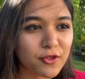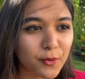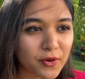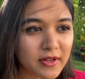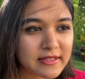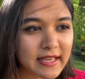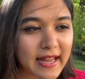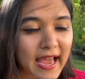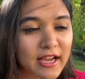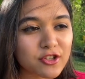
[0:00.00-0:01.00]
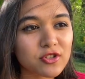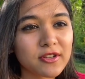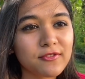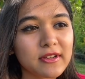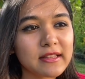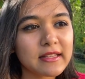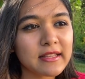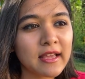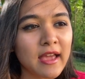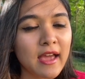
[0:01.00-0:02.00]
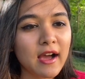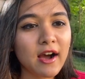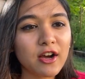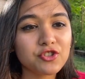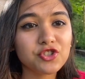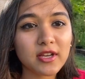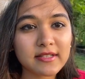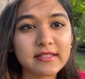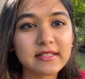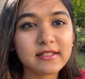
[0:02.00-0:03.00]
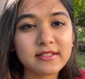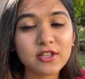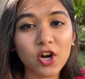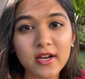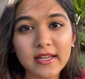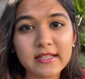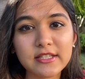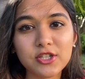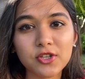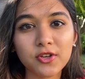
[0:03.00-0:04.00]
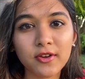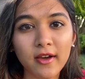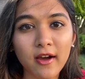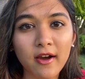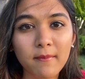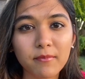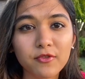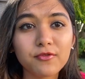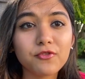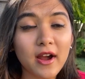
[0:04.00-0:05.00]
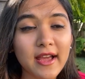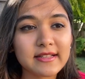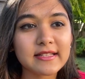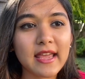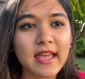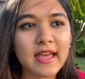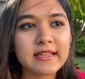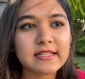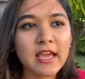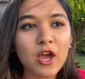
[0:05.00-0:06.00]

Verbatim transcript: of the world had actually really uh, just started to um, rise and